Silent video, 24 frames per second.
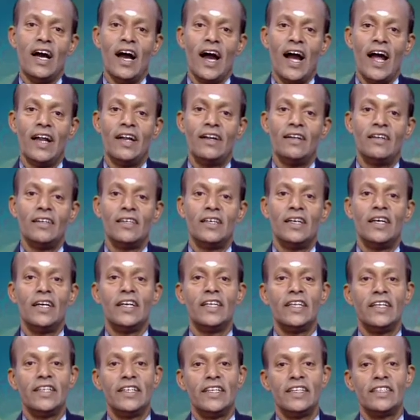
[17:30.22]
and
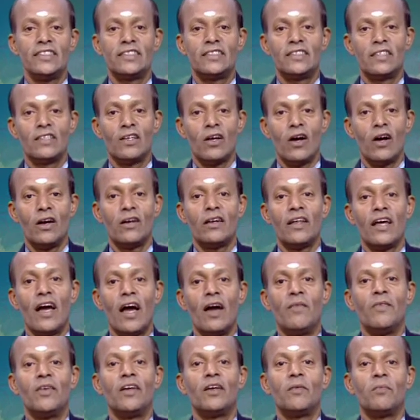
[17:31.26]
it is not
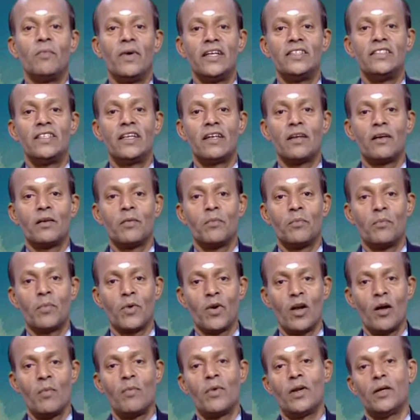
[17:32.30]
having major
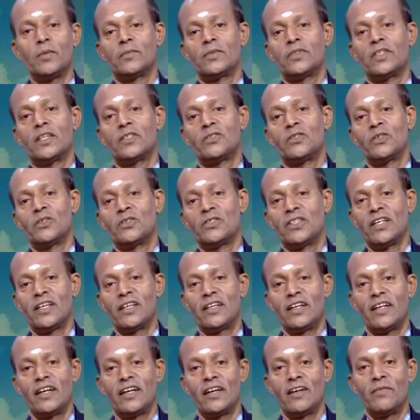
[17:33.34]
problems
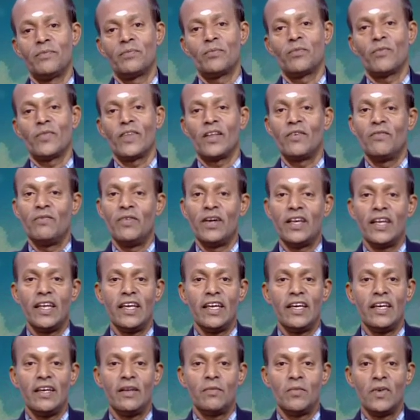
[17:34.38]
associated,
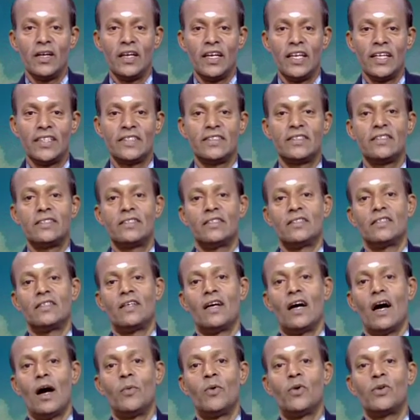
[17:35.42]
very less
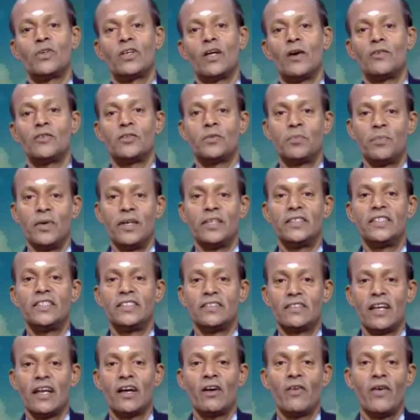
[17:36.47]
amount of space
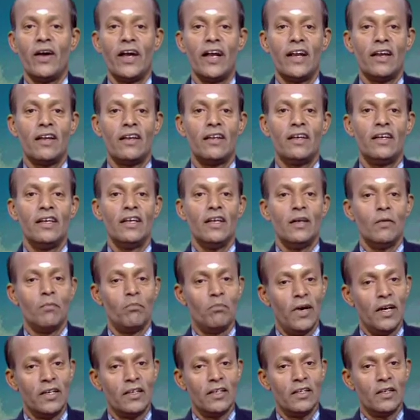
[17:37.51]
is required,
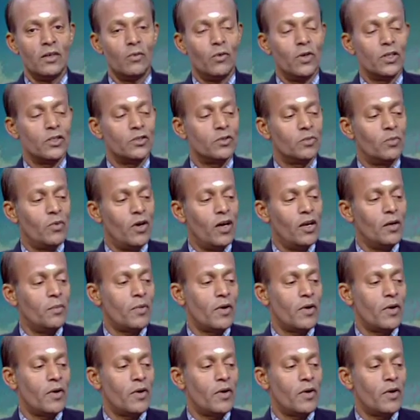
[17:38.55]
but one small